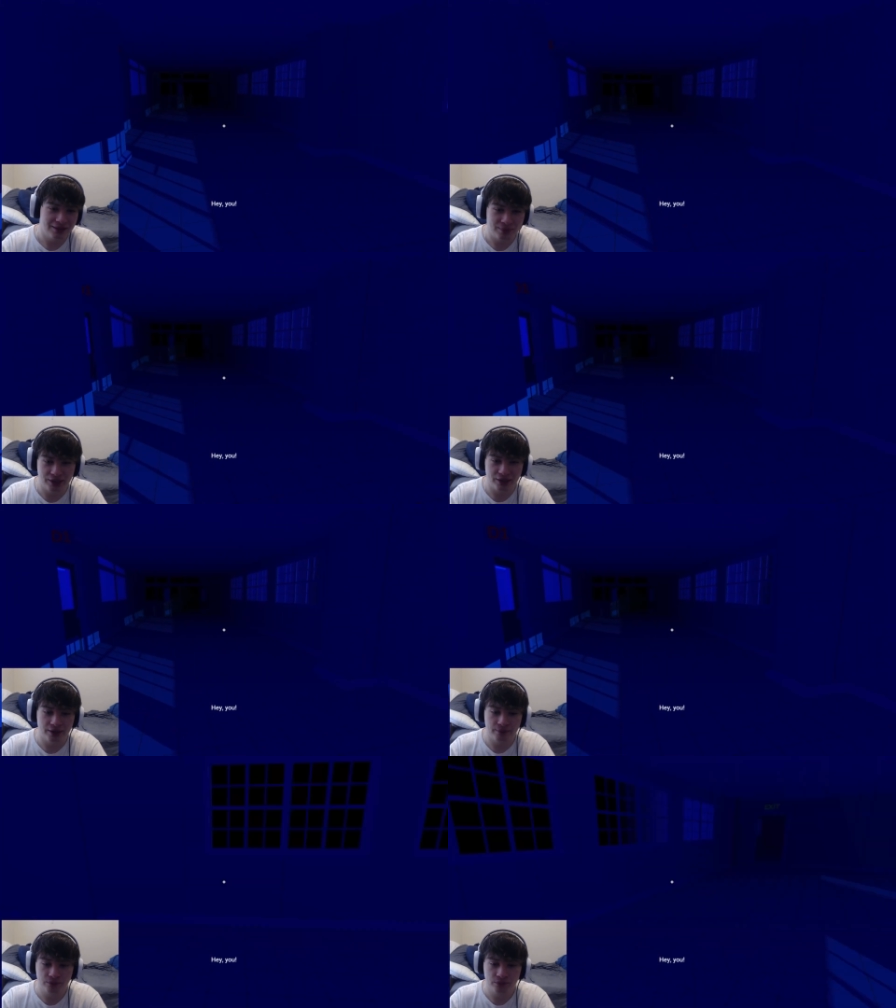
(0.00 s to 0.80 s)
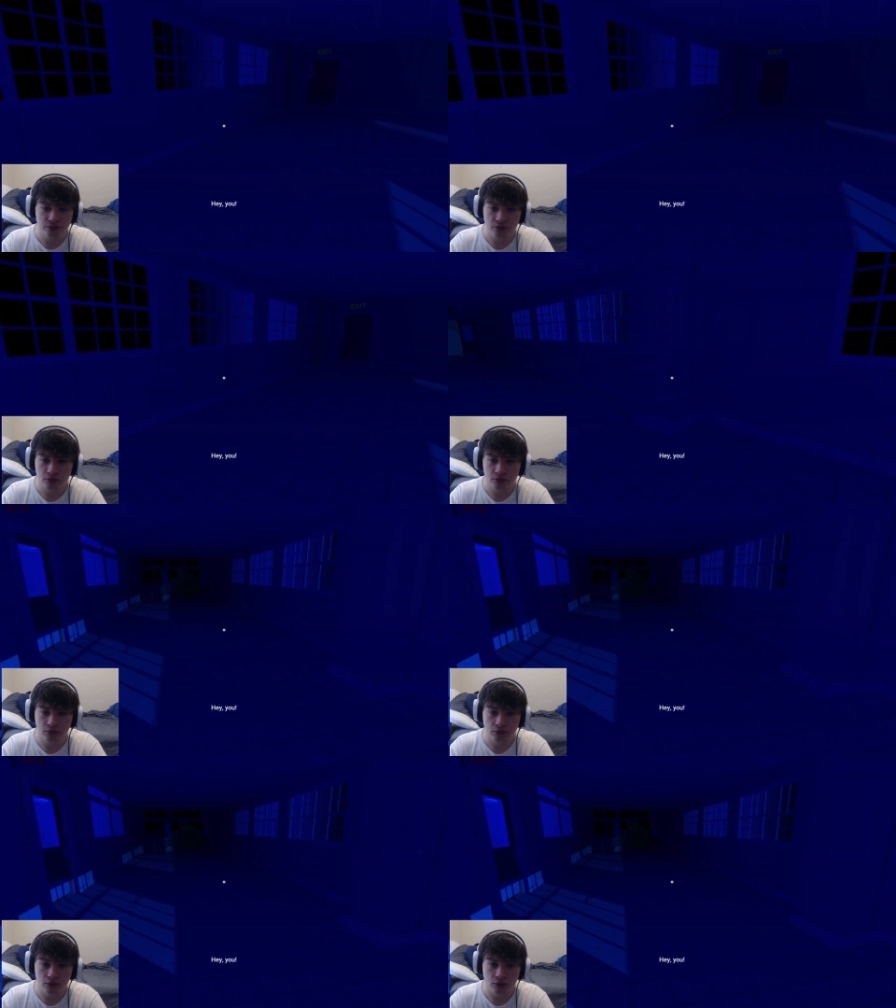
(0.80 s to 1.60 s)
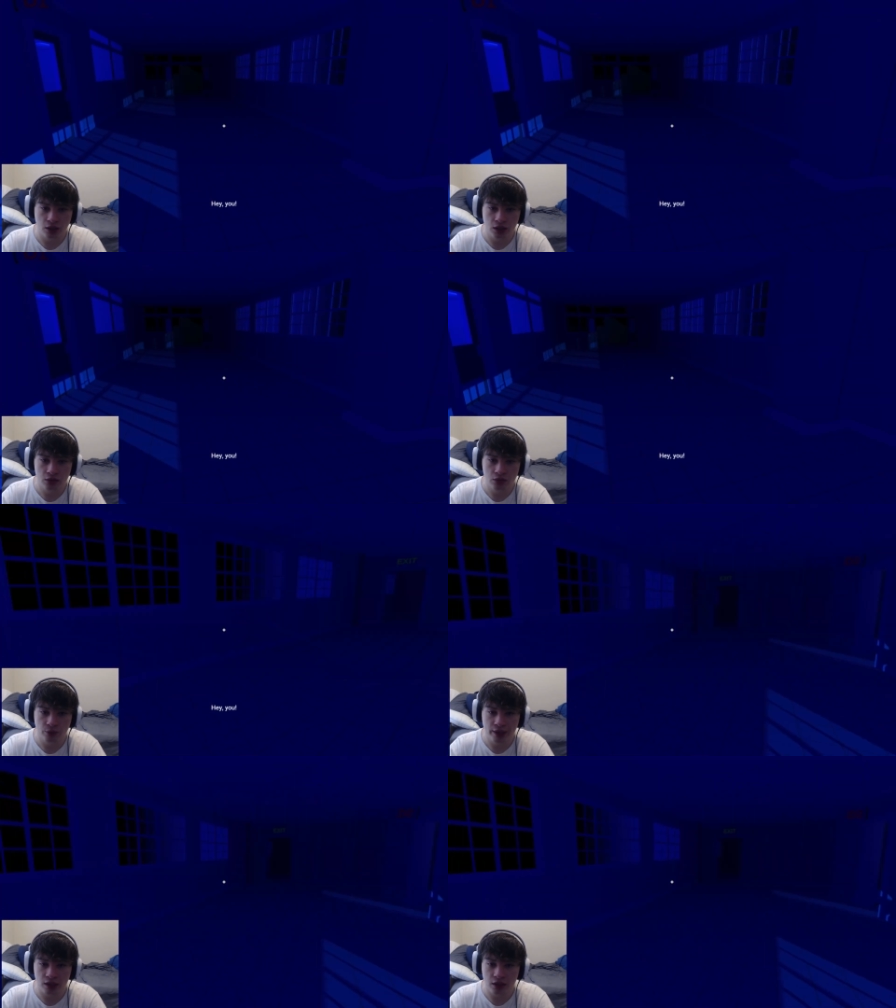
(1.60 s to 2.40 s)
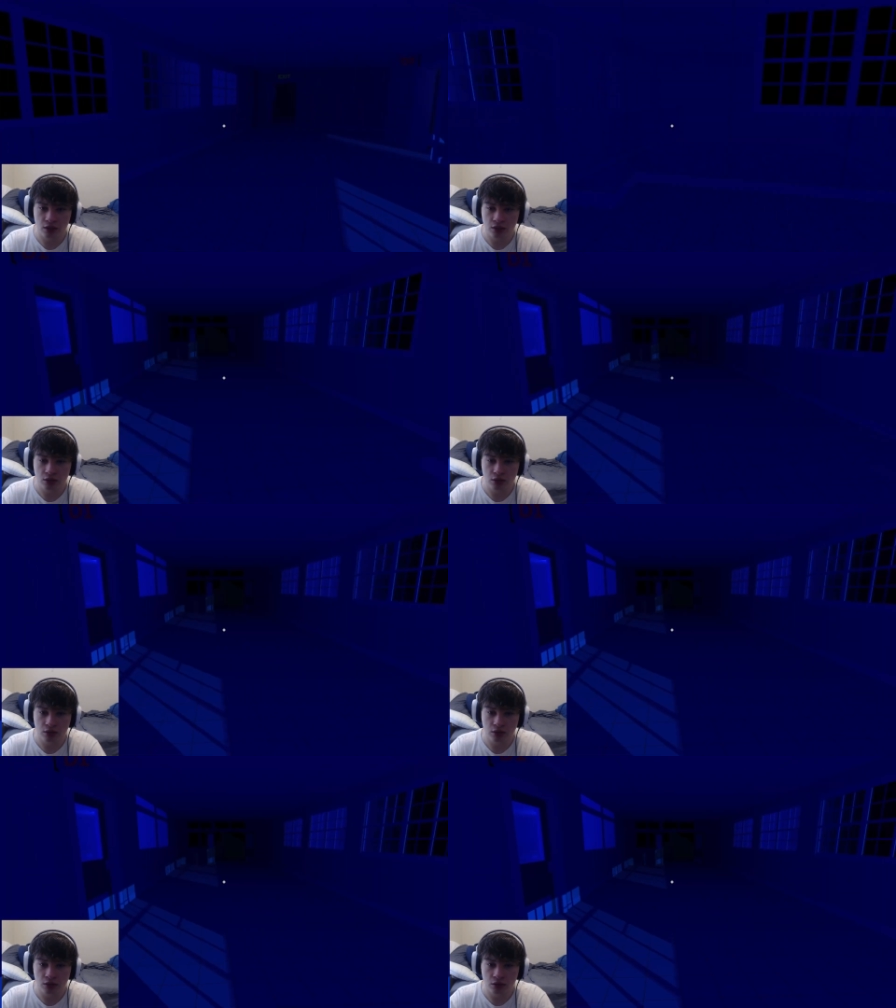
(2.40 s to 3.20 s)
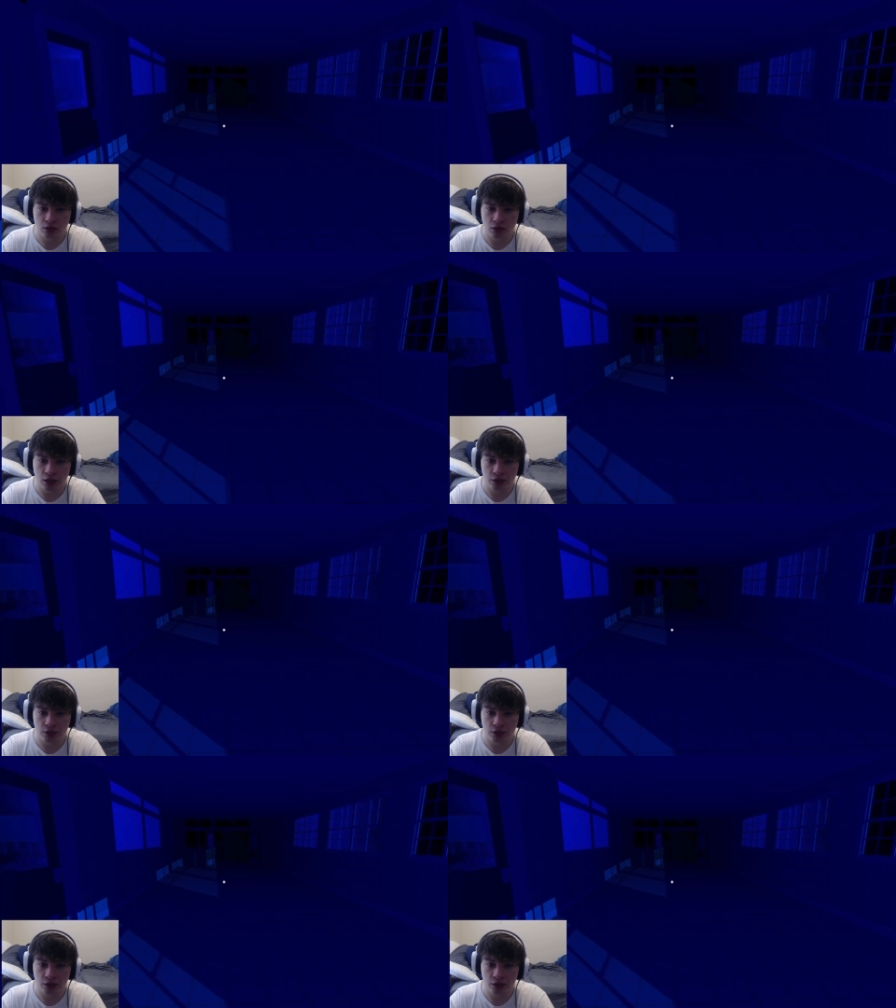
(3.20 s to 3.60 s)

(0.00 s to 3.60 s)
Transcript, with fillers: But um, huh? Where? I